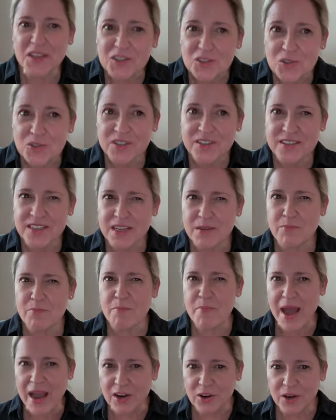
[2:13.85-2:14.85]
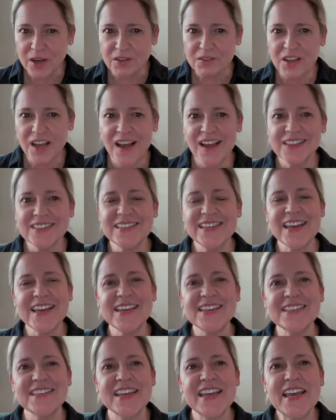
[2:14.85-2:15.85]
interesting background
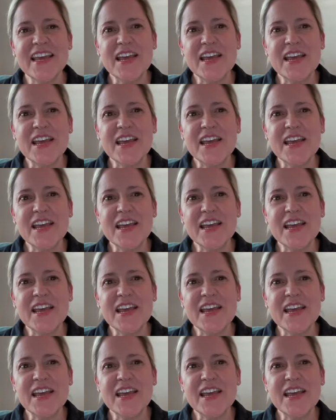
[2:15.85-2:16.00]
content